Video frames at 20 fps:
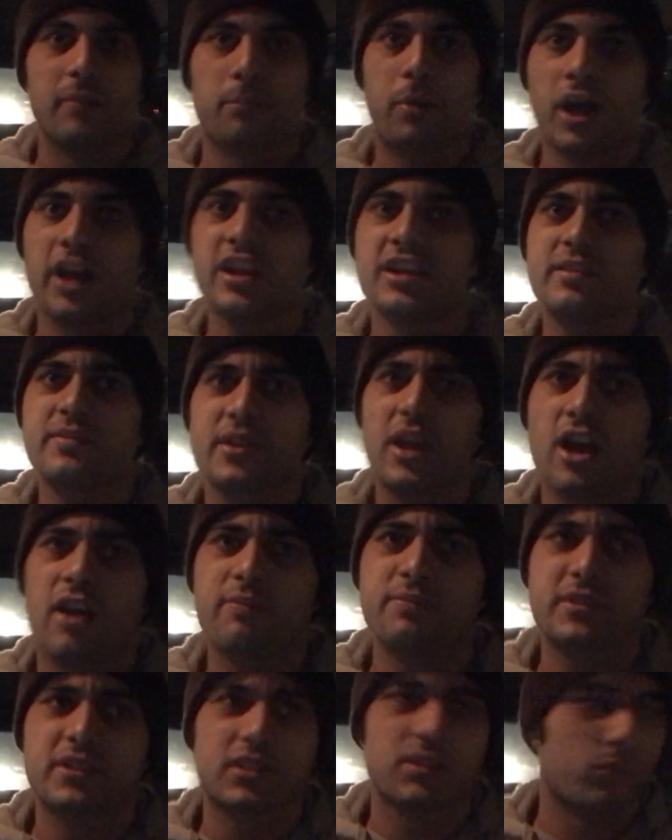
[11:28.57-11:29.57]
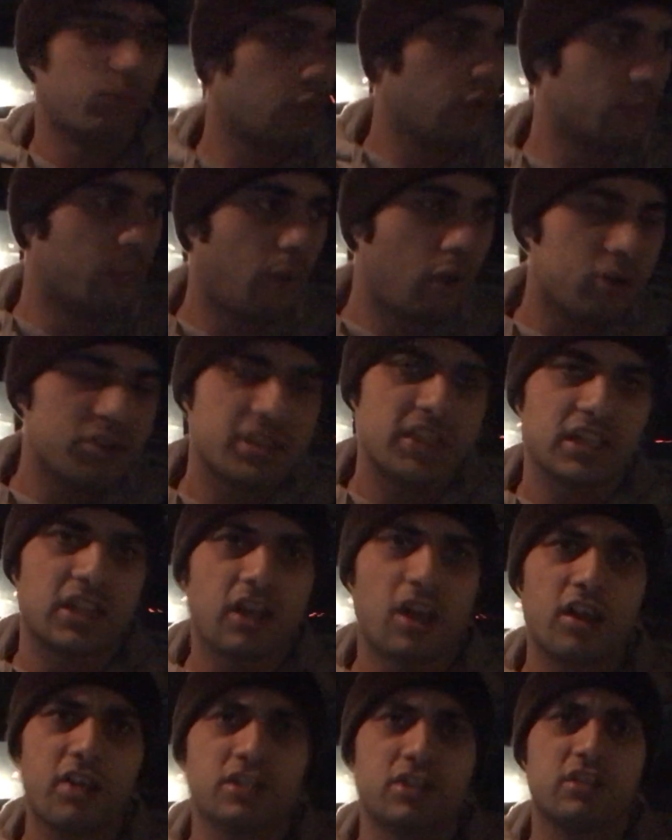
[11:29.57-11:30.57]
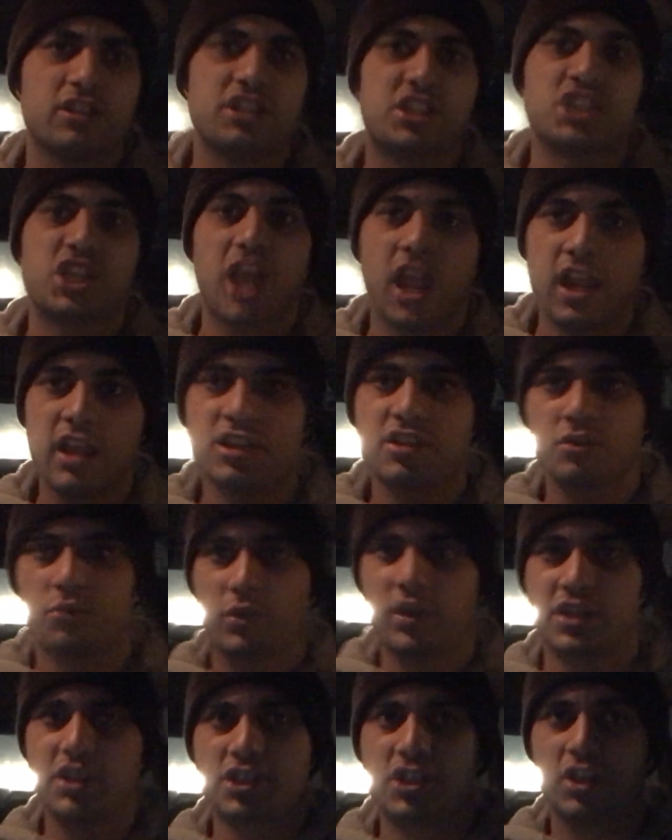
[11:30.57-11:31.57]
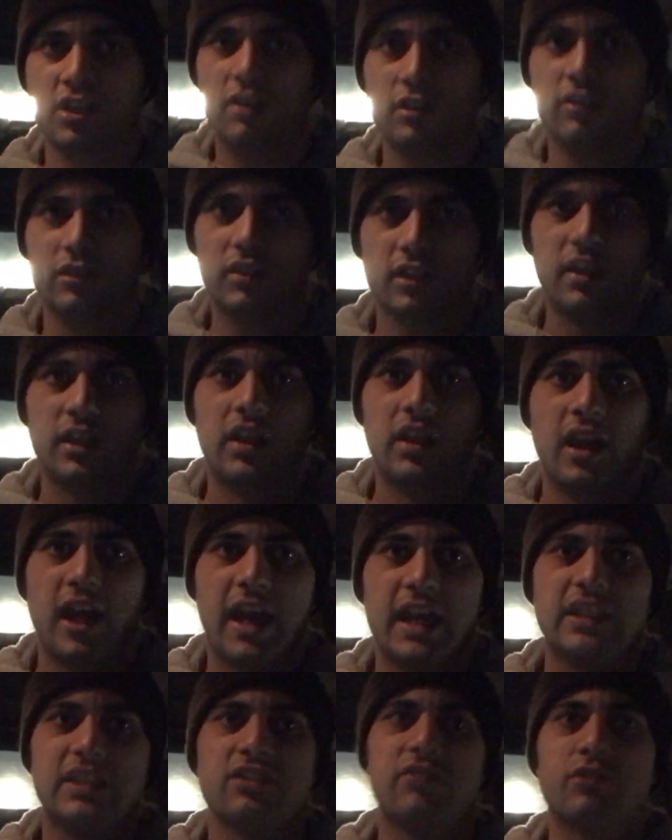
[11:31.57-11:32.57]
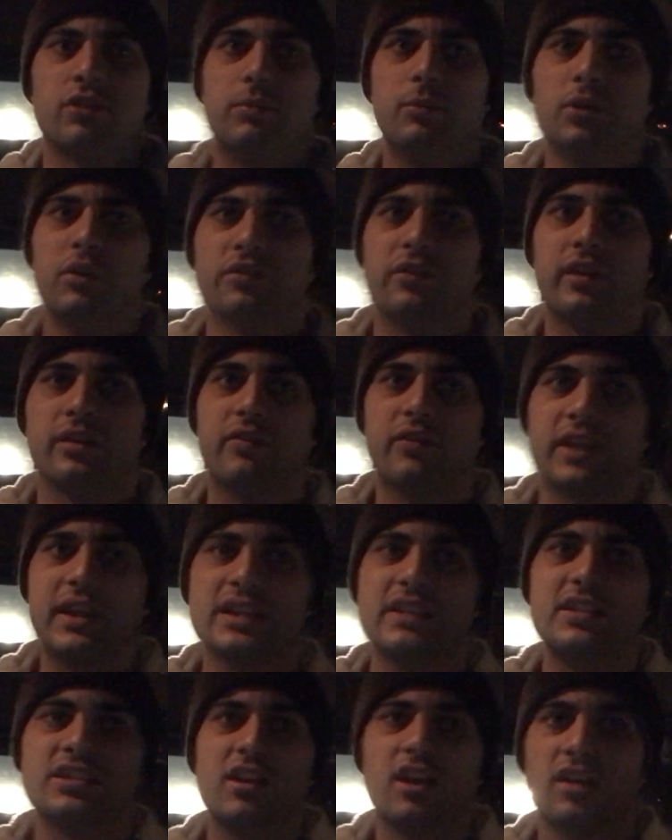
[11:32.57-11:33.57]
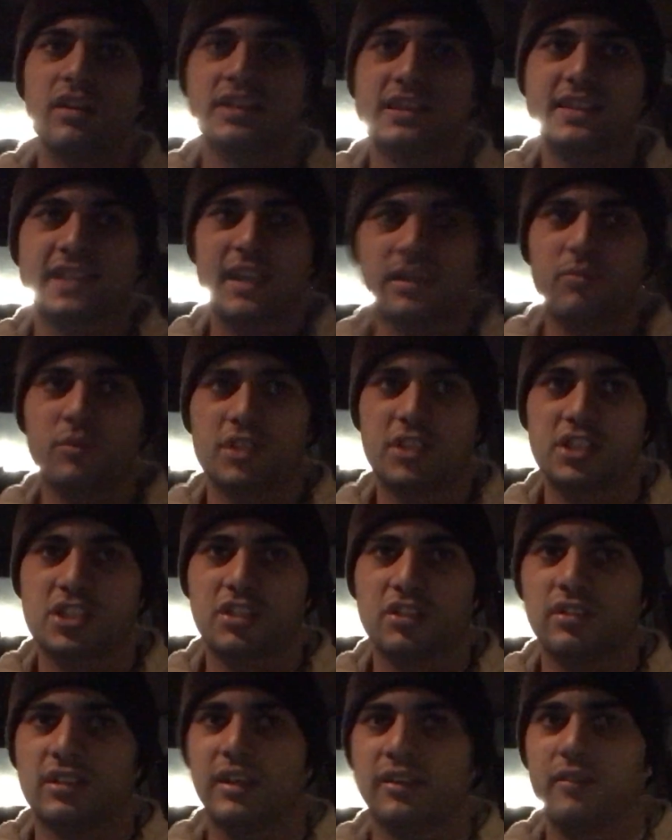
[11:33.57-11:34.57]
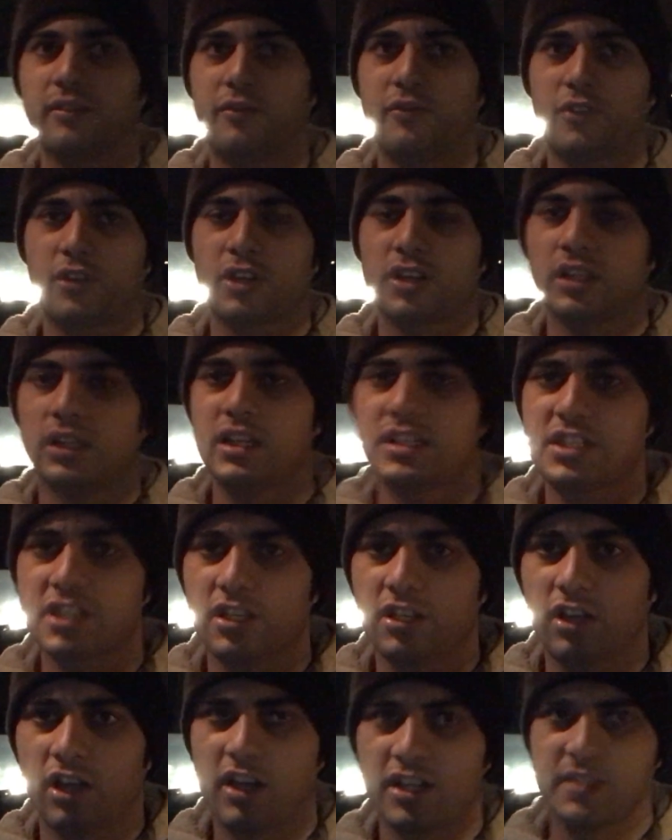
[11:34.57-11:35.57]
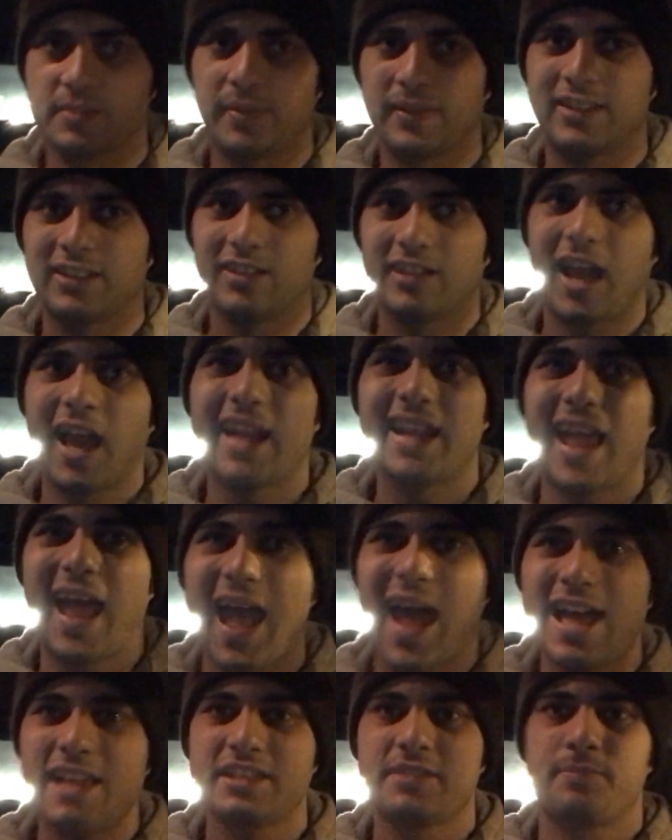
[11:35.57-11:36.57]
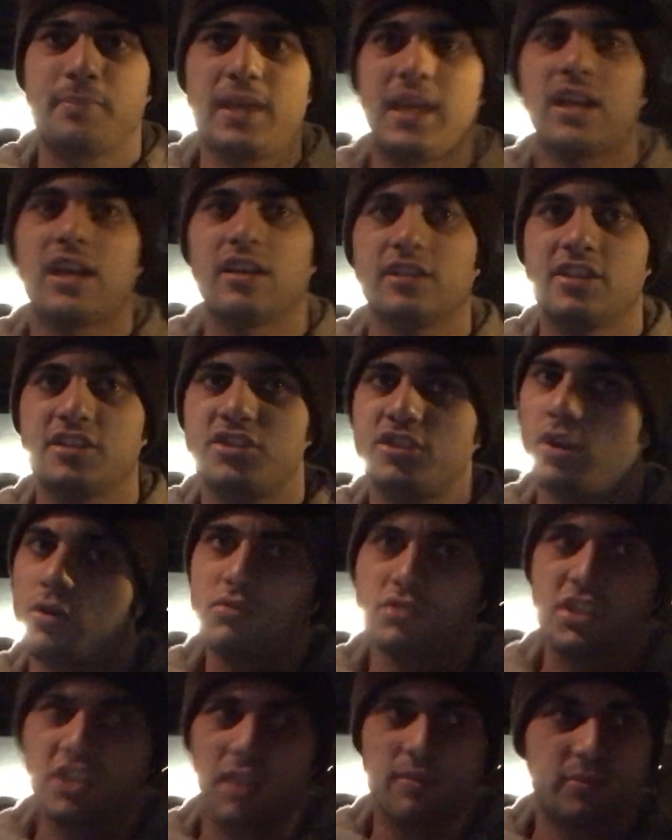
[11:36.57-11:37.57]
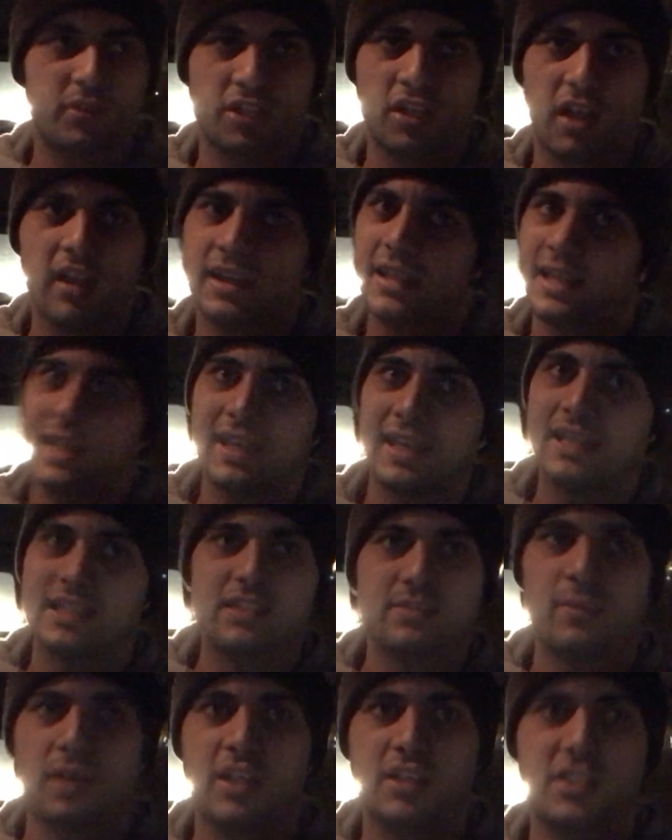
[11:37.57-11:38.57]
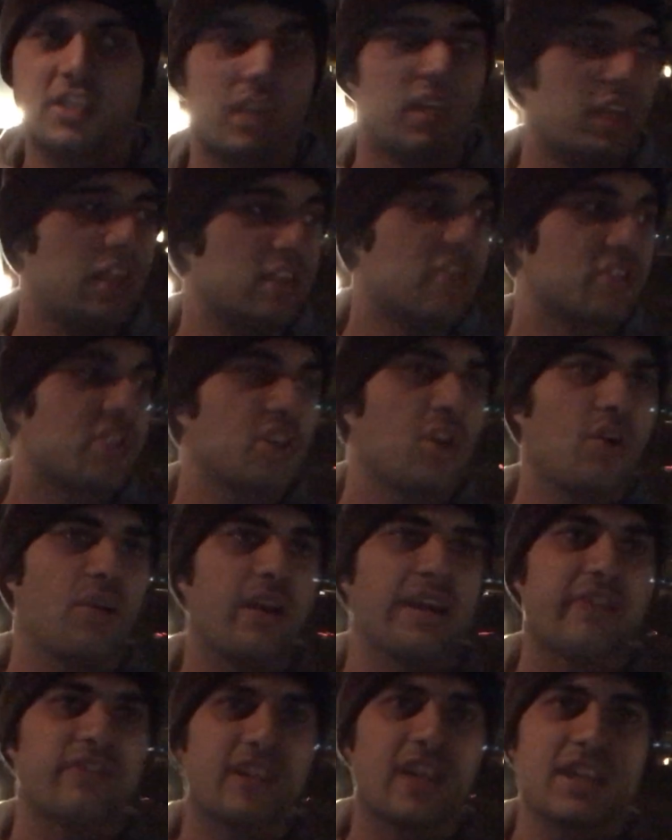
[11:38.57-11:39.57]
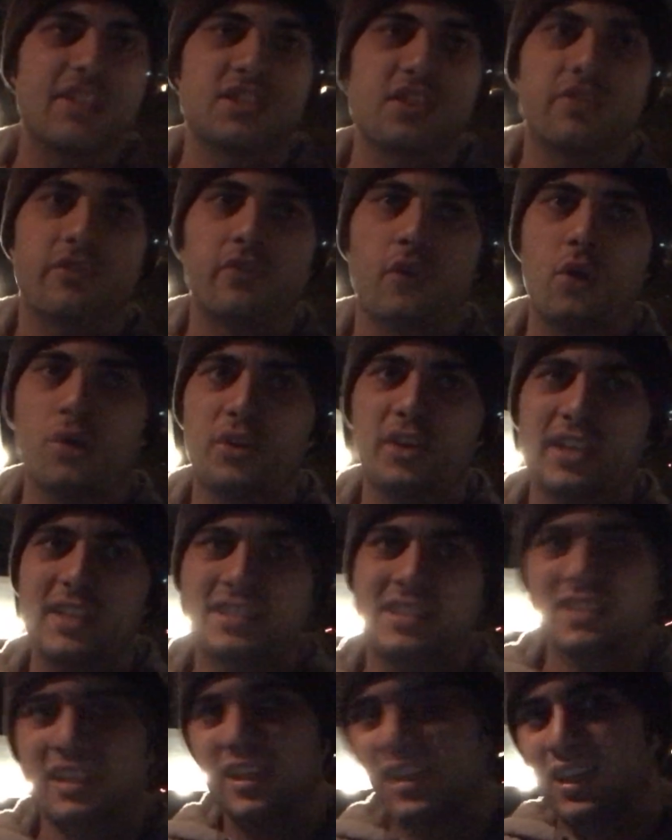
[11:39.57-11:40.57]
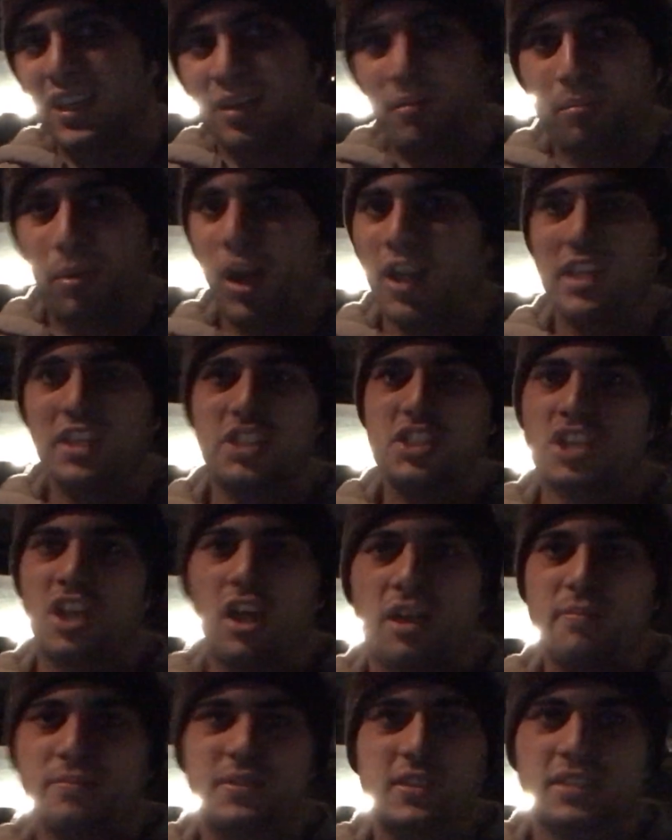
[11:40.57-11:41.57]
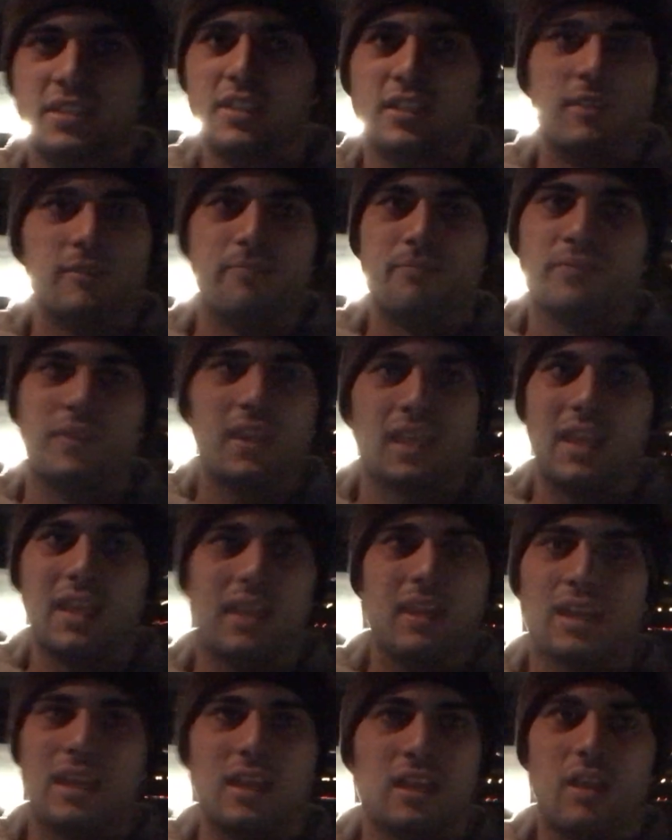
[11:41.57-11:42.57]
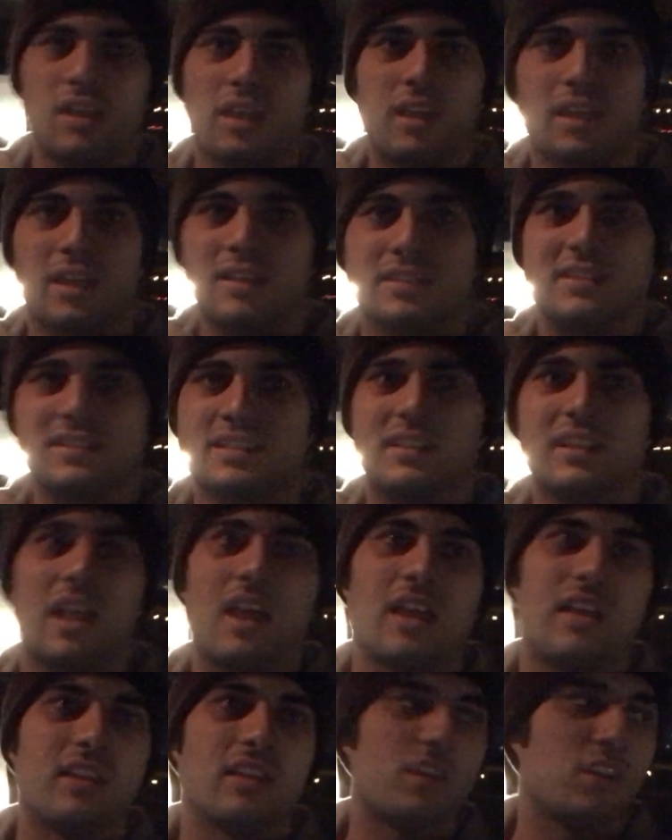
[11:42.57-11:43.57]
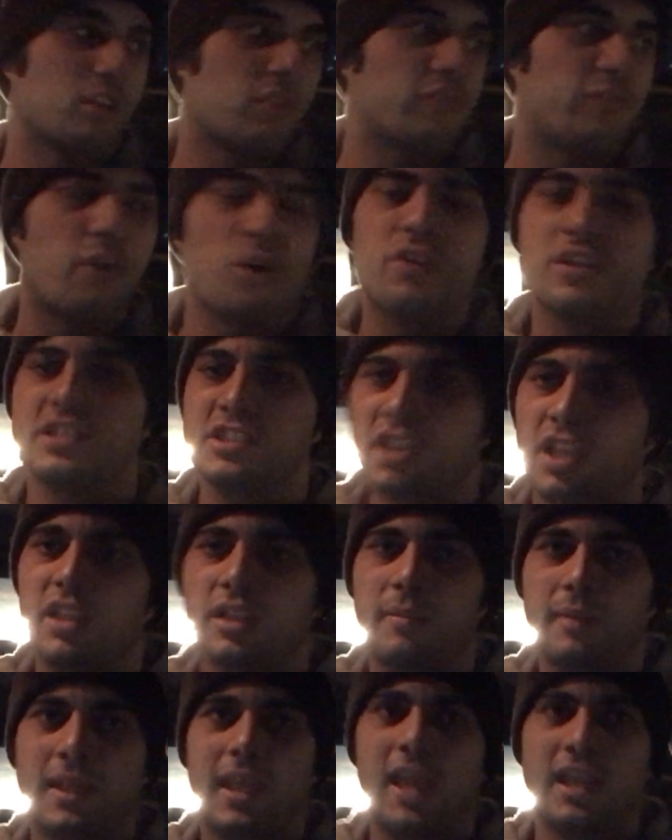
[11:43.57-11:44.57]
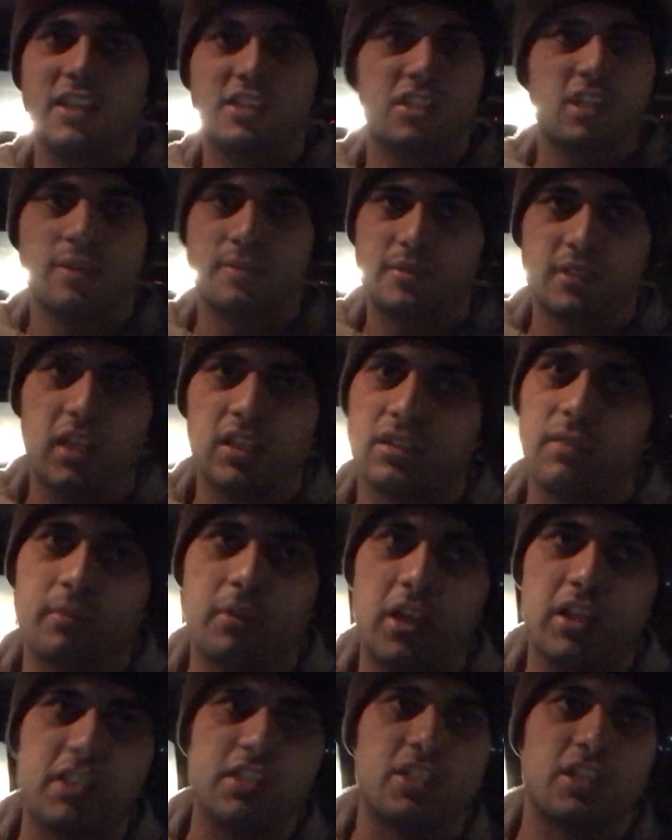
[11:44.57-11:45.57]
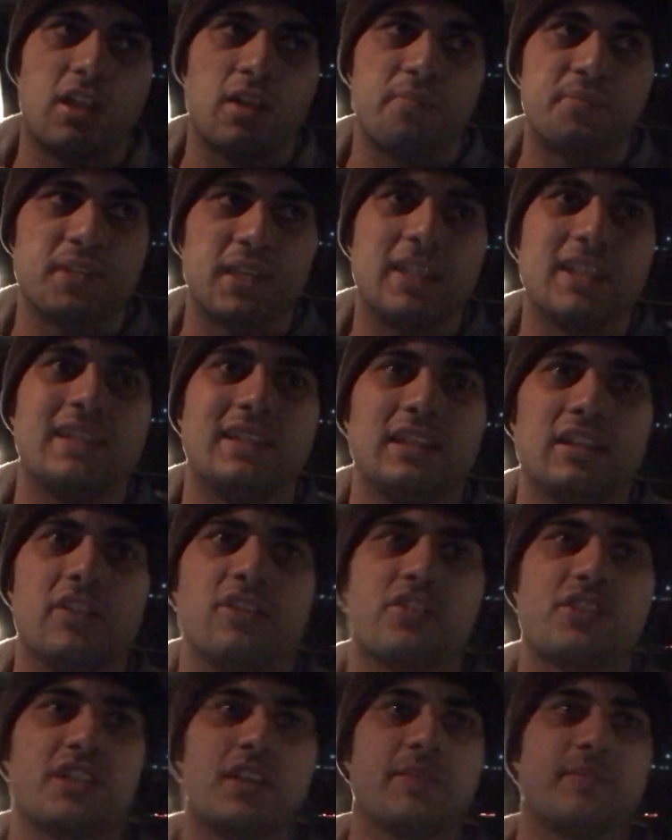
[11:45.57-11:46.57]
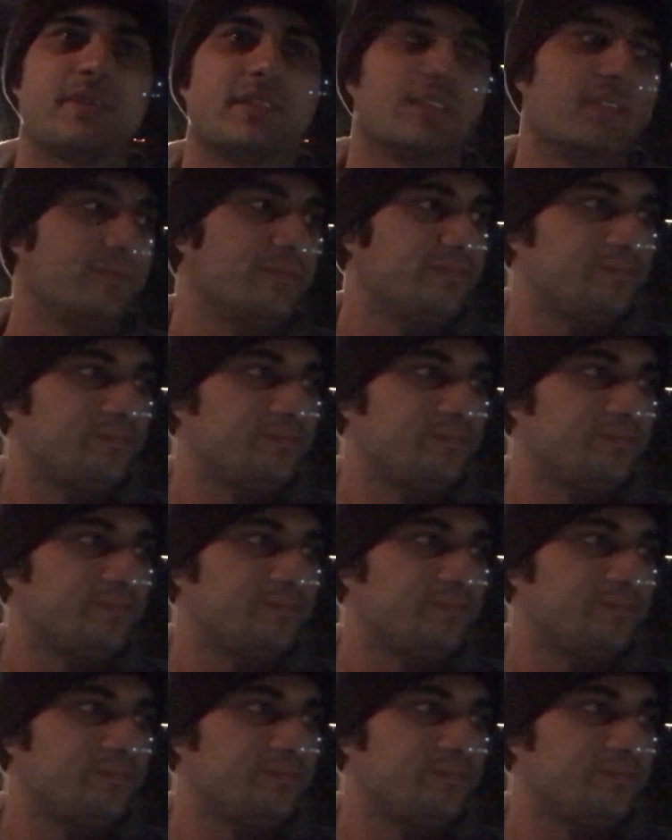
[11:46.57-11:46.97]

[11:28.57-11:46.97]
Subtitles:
Body shops will mostly call you to change a windshield and to remove and reinstall the same windshield for collision cars, but they're not as big on the stone chips. You're not going to get as much. So if that's your focus, body shops, it's not the focus on the mechanic shops, not the body shops and the dealerships.